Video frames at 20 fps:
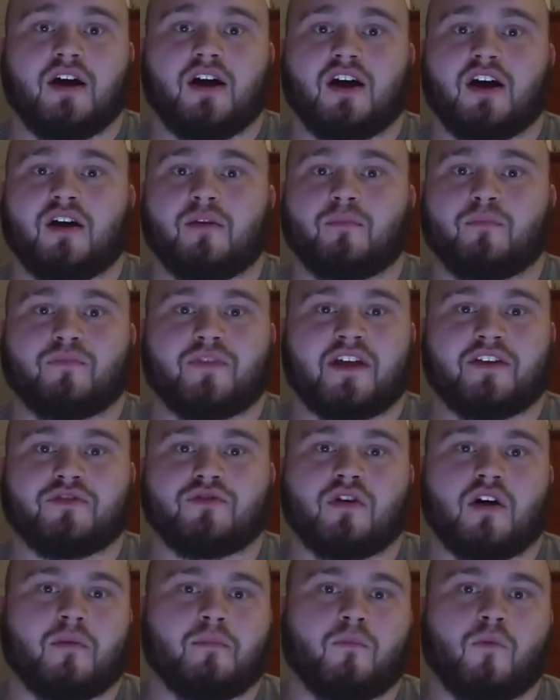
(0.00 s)
Um,
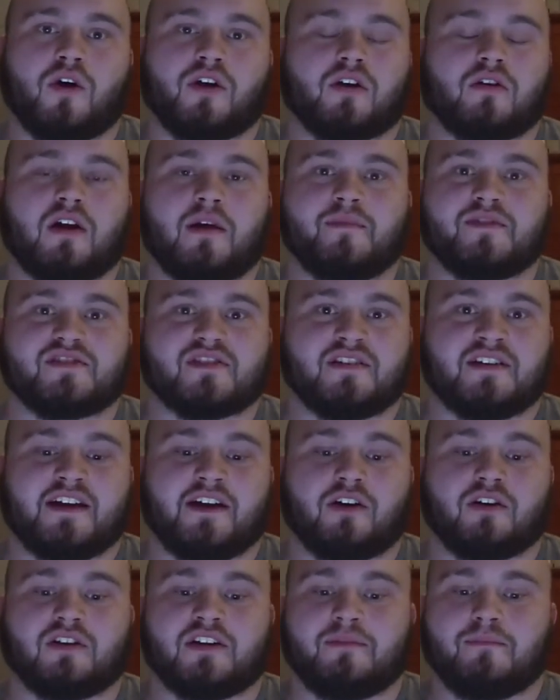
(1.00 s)
that um, 1RM is
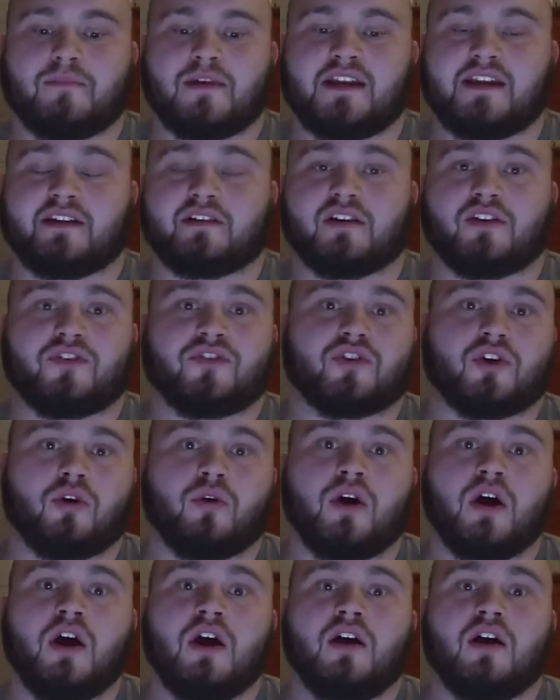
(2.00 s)
inherently meaningless.
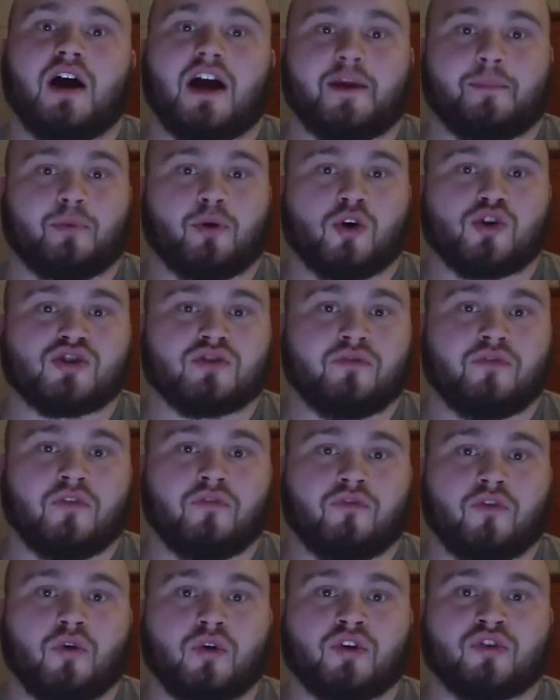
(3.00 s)
So hypertrophy
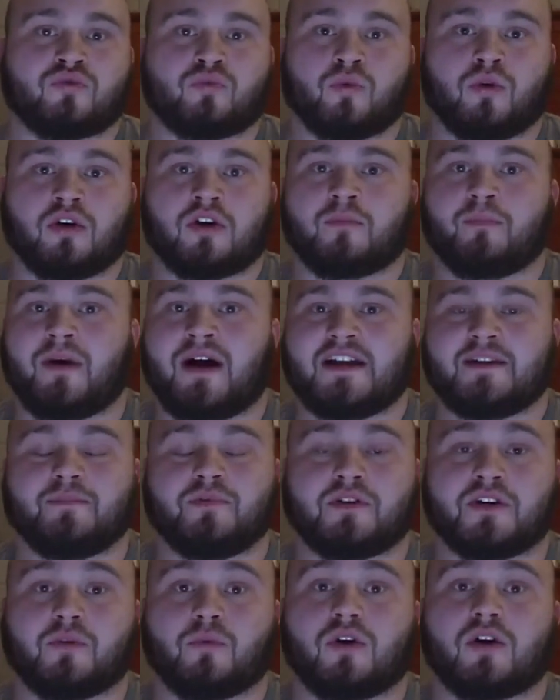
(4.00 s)
focused work,
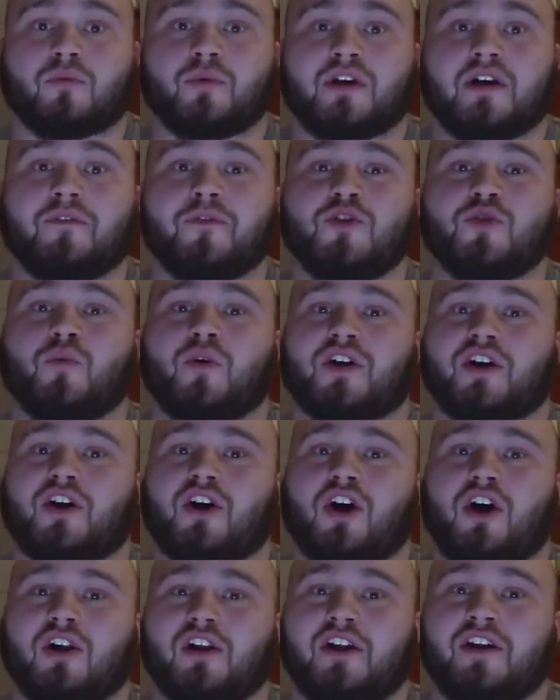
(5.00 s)
bodybuilding work, whatever you want to
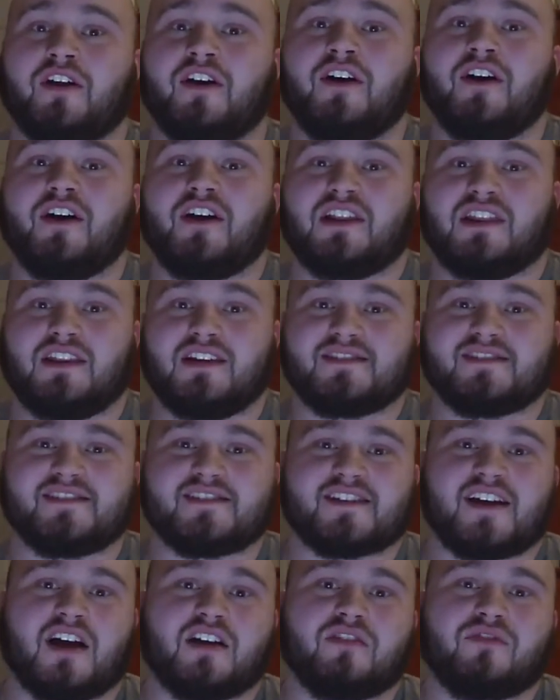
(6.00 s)
call it this
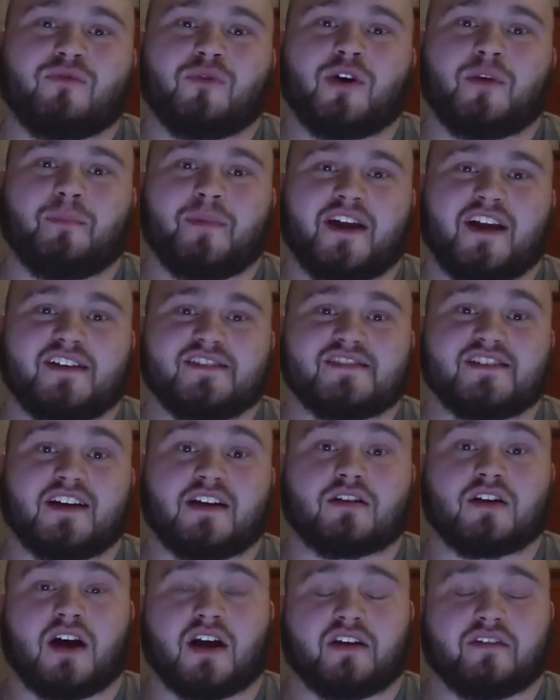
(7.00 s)
is kind of where bands
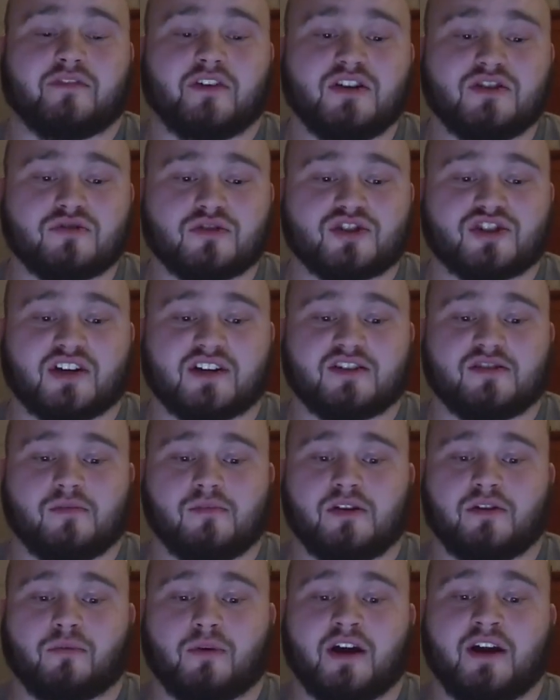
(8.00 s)
get kind of interesting to
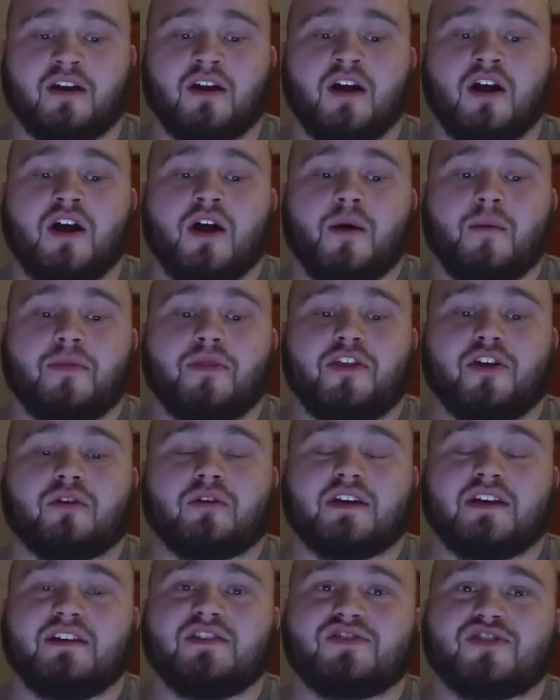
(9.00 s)
me, right?
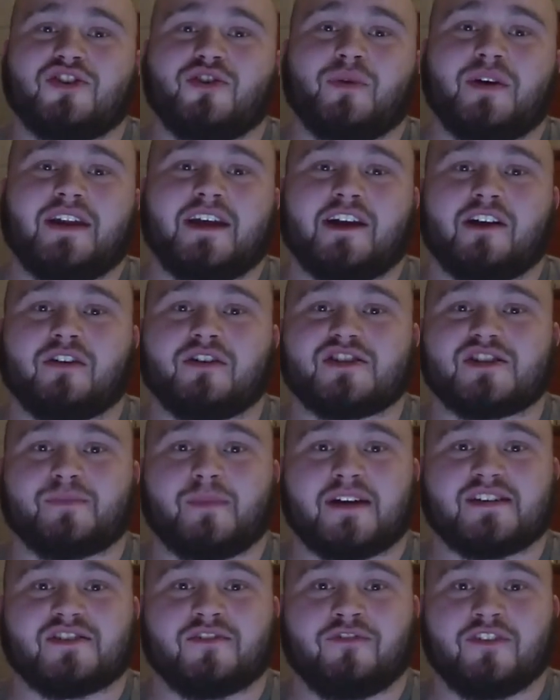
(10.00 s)
There is no inherent
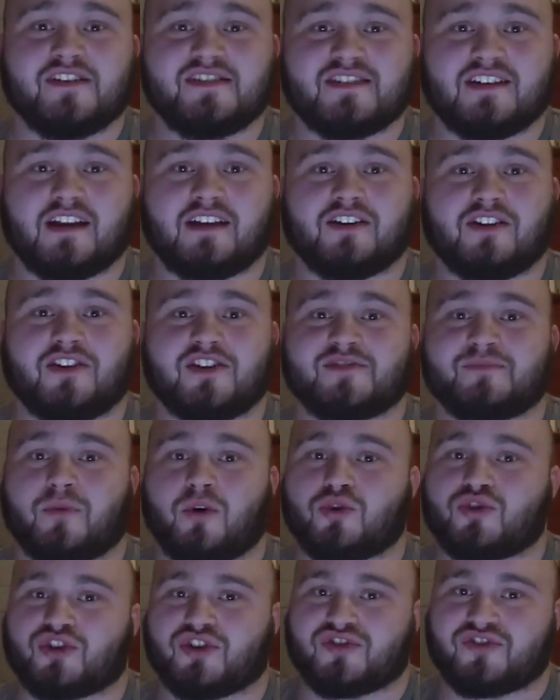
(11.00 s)
specificity to these
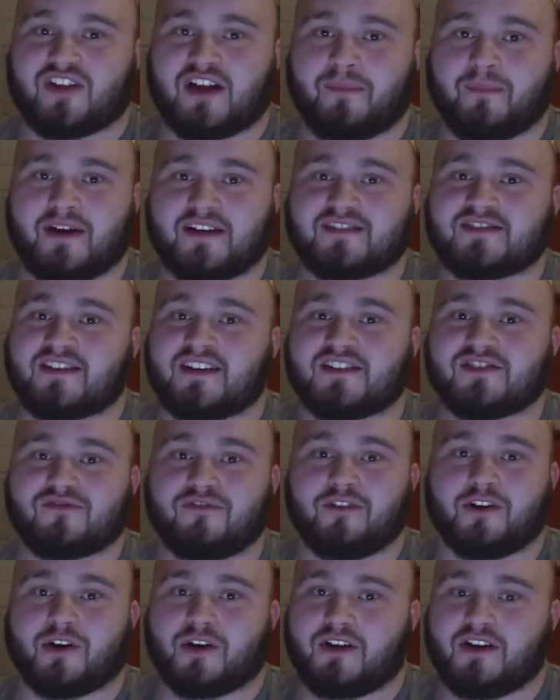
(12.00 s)
motions. That makes things
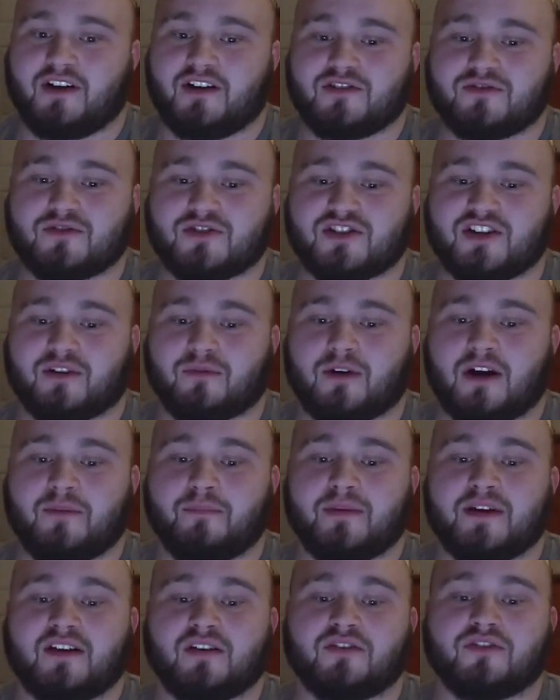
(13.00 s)
very interesting,
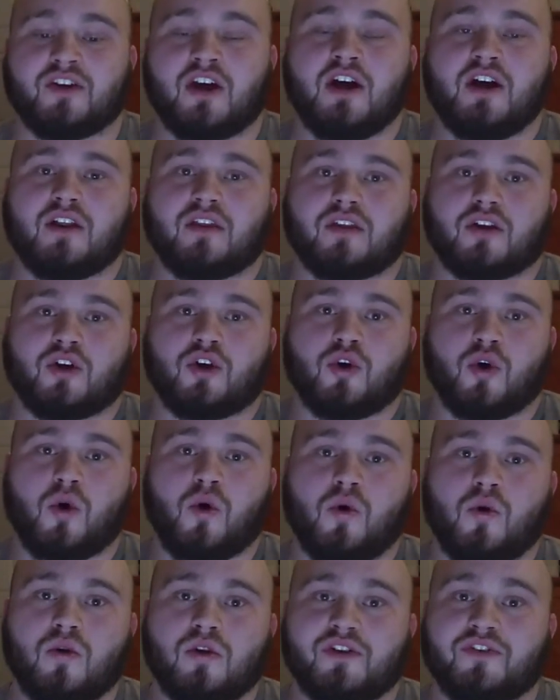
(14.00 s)
right? Because the
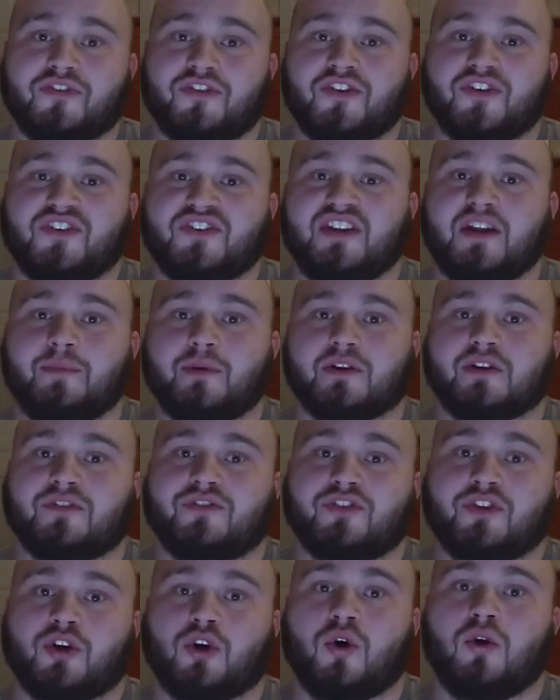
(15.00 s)
goal is the
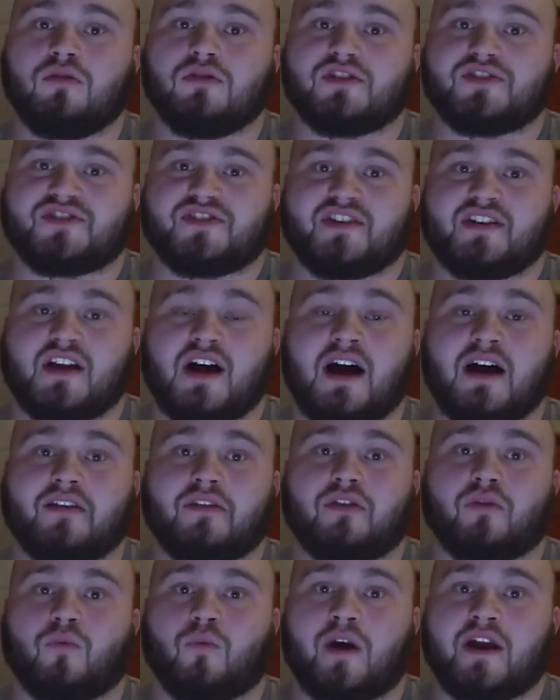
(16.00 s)
stimulus, the goal is
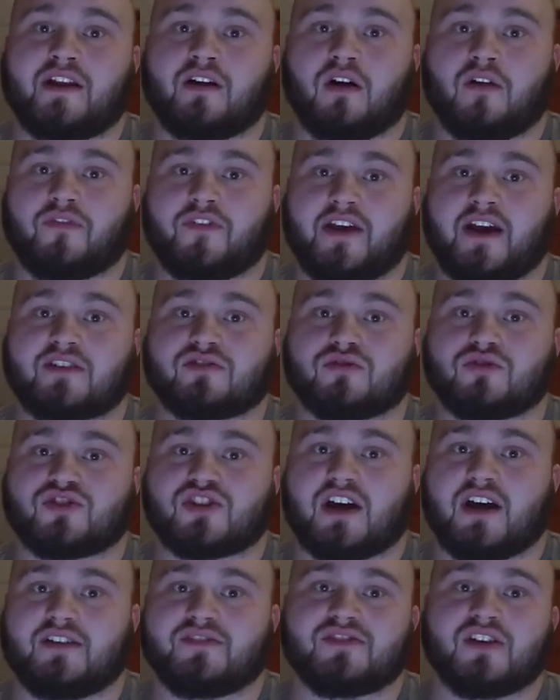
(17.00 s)
not the weight on the
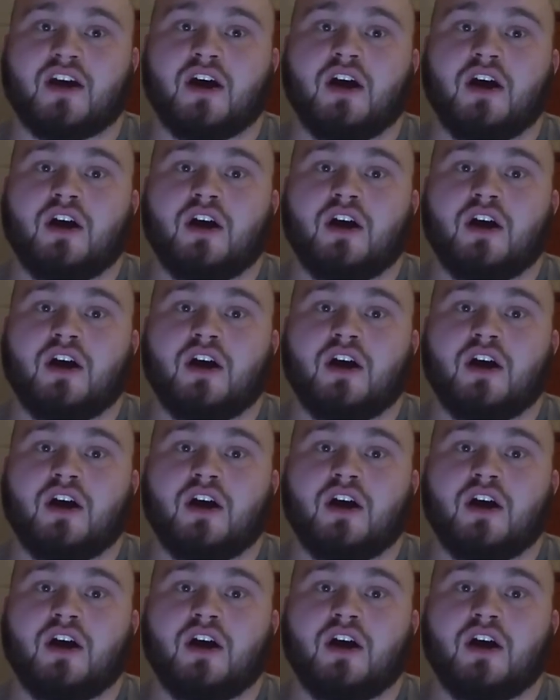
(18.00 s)
exercise.